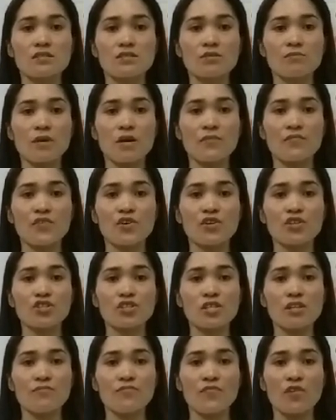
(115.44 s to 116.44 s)
To my
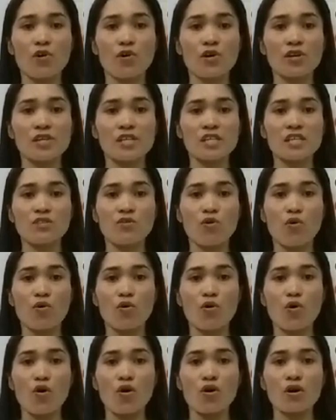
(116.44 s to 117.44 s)
future employer in
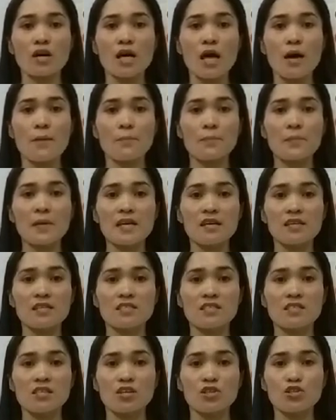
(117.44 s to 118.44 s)
Hong Kong,
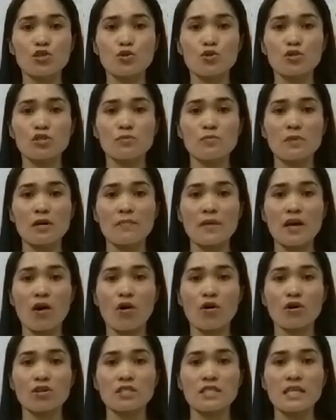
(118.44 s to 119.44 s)
please choose me
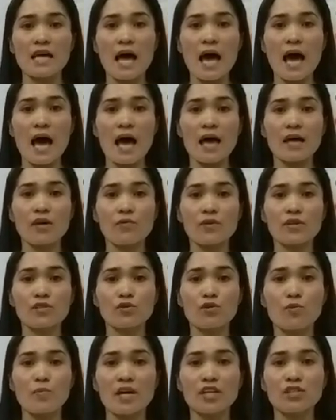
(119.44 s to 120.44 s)
because I will
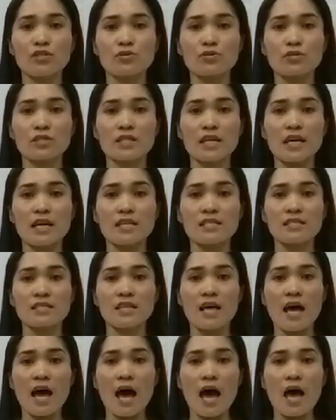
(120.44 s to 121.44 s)
do my duties,
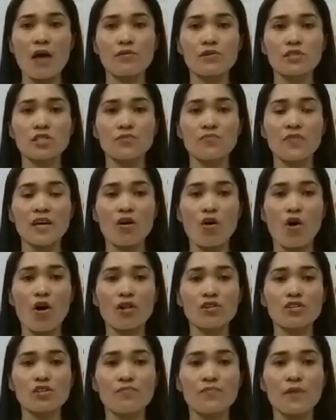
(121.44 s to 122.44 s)
I will respect
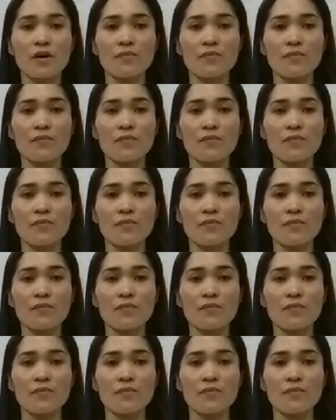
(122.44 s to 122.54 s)
all your